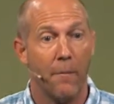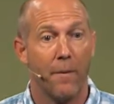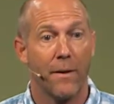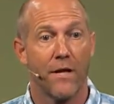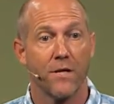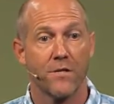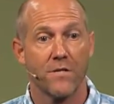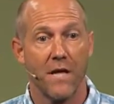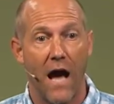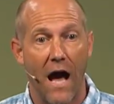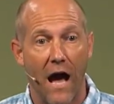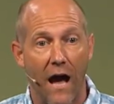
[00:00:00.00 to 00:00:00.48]

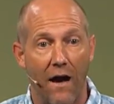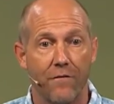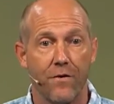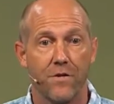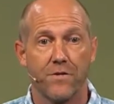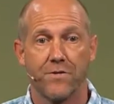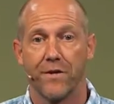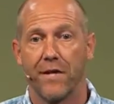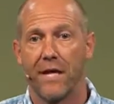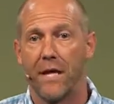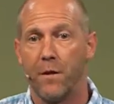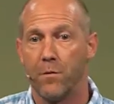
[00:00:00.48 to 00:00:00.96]
because
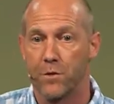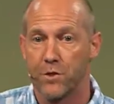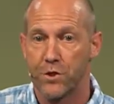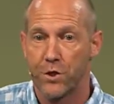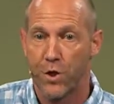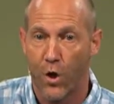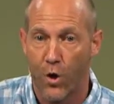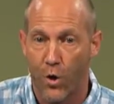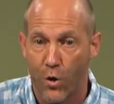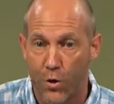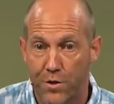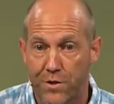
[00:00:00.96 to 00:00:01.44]
obviously he was
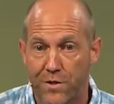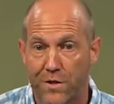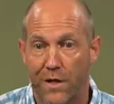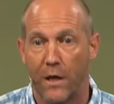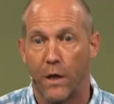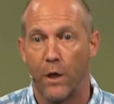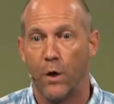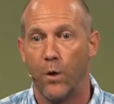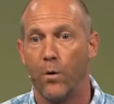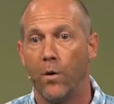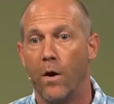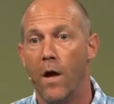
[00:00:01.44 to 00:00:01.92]

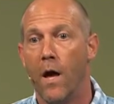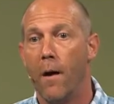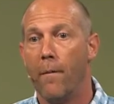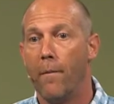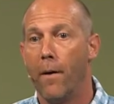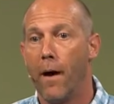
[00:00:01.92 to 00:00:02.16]
cursing you,